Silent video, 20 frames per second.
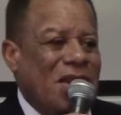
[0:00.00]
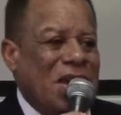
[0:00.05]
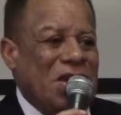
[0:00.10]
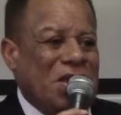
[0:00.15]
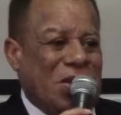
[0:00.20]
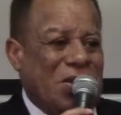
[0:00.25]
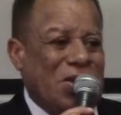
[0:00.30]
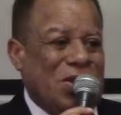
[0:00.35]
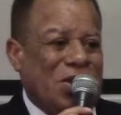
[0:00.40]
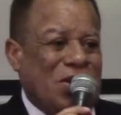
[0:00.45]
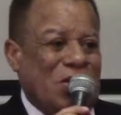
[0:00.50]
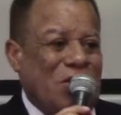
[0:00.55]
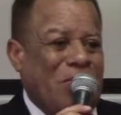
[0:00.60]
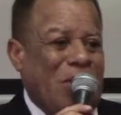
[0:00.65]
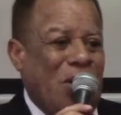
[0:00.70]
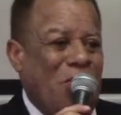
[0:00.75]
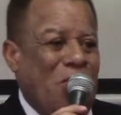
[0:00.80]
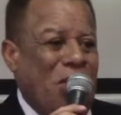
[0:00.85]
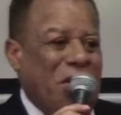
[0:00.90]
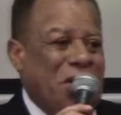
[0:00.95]
He's concerned
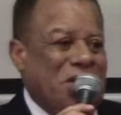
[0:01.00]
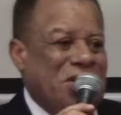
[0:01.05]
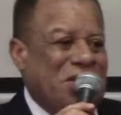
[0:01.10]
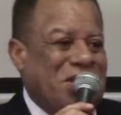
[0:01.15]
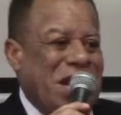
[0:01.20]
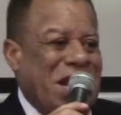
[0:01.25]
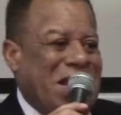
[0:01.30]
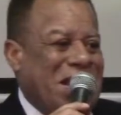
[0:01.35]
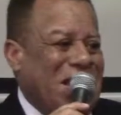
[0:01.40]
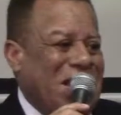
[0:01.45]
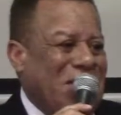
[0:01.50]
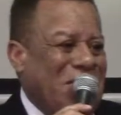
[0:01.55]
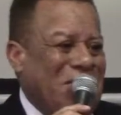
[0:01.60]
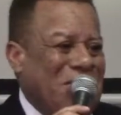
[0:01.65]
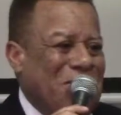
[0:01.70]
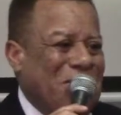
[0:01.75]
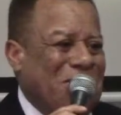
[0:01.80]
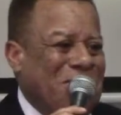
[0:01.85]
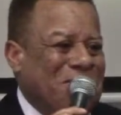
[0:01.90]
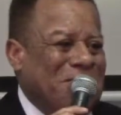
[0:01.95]
about where he's taking
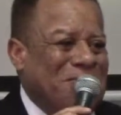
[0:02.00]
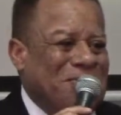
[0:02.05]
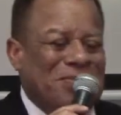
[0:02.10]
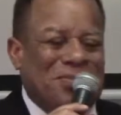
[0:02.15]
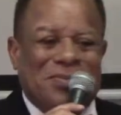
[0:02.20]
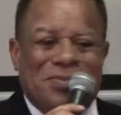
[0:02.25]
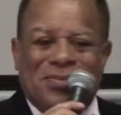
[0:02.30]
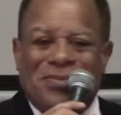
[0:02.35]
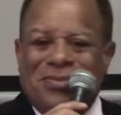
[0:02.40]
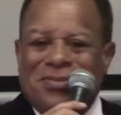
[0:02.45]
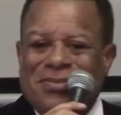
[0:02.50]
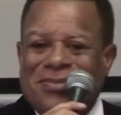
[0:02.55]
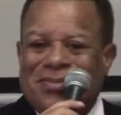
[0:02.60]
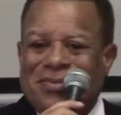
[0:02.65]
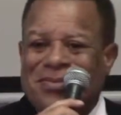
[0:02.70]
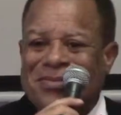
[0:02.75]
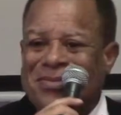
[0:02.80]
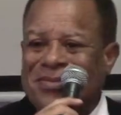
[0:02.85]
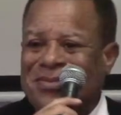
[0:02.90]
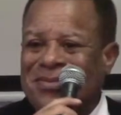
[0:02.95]
you.
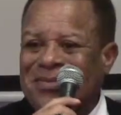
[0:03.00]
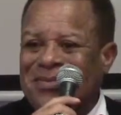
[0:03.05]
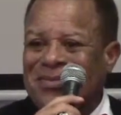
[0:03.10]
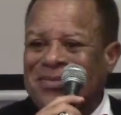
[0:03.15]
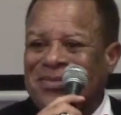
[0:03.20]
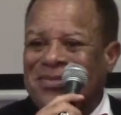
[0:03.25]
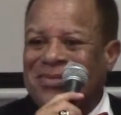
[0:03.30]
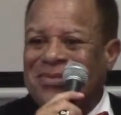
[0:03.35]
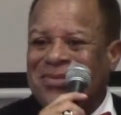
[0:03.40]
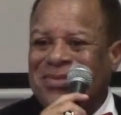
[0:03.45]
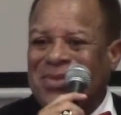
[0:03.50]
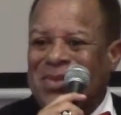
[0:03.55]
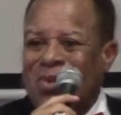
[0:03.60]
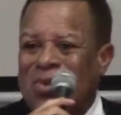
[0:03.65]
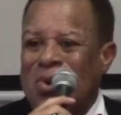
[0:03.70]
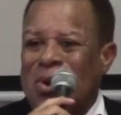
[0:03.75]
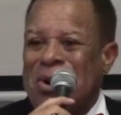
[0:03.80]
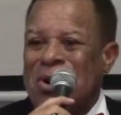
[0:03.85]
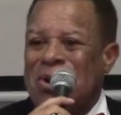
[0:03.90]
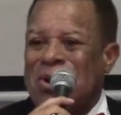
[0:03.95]
Come on
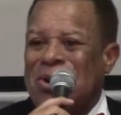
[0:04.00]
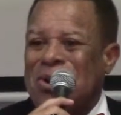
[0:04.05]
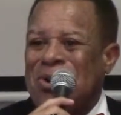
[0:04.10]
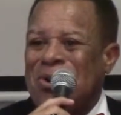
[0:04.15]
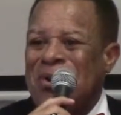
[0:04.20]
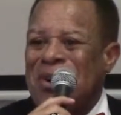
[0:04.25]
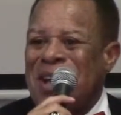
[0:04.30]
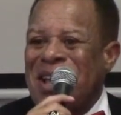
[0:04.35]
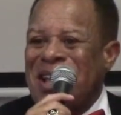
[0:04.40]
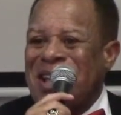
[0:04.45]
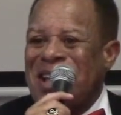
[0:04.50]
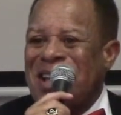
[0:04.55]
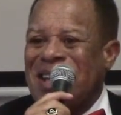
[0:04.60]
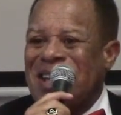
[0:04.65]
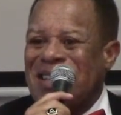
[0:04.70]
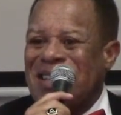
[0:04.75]
where are you going